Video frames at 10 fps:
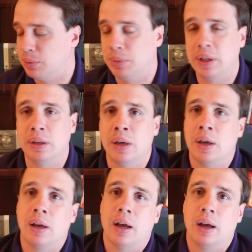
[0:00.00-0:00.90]
to be
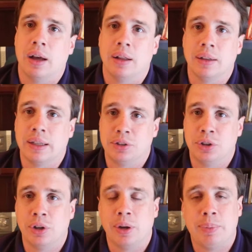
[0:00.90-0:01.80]
a
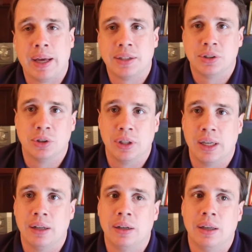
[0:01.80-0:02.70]
lectionary passage
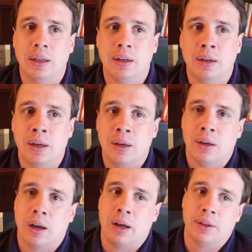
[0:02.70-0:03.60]
again, and
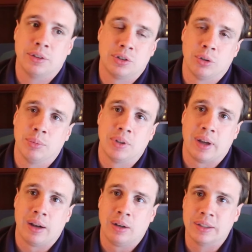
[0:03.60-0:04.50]
the sermon
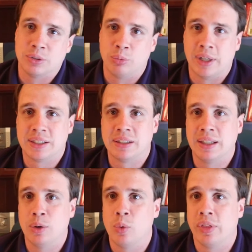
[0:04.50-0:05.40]
title is
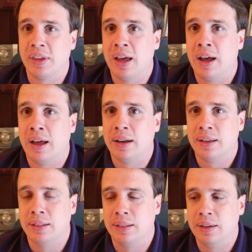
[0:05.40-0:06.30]
Wrestling with God,
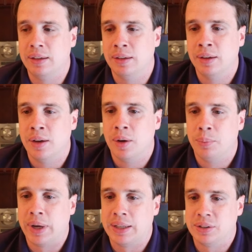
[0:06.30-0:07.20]
and the
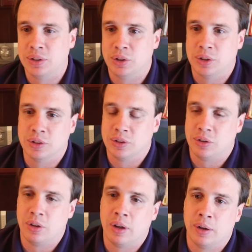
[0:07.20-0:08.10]
passage
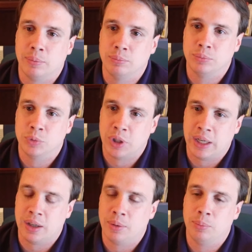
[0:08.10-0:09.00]
is
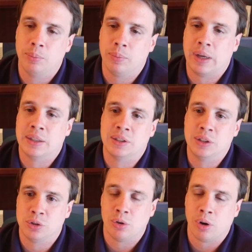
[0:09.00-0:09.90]
Jacob as
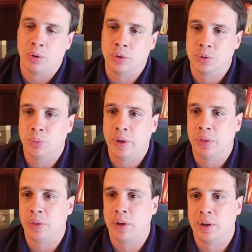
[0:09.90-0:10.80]
he struggles
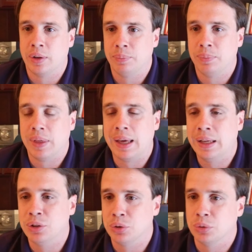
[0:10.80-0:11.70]
with the
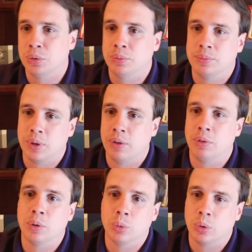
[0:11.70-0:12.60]
angel
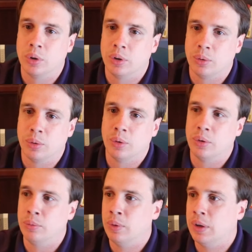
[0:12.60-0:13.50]
of the Lord,
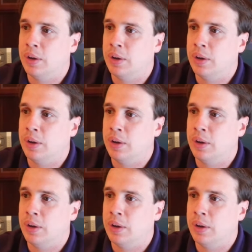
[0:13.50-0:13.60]
or